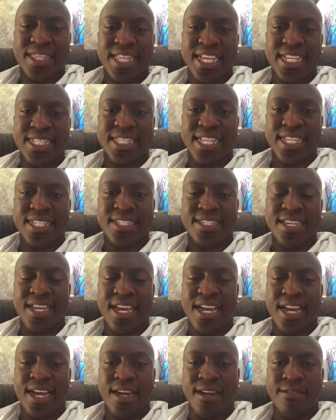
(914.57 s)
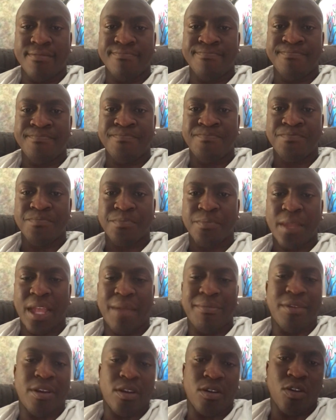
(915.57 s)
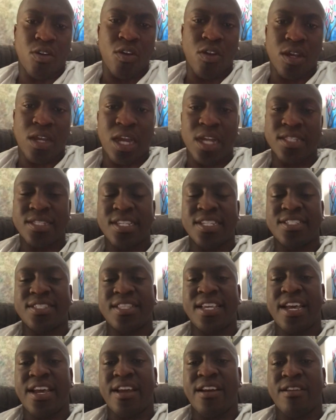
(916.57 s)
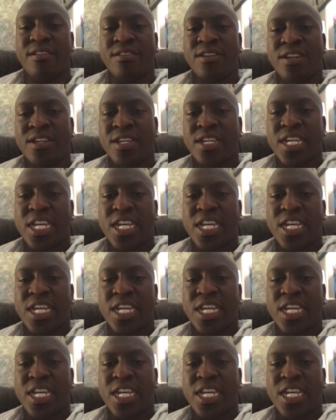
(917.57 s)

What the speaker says: think that I mean N'Golo Kante is there.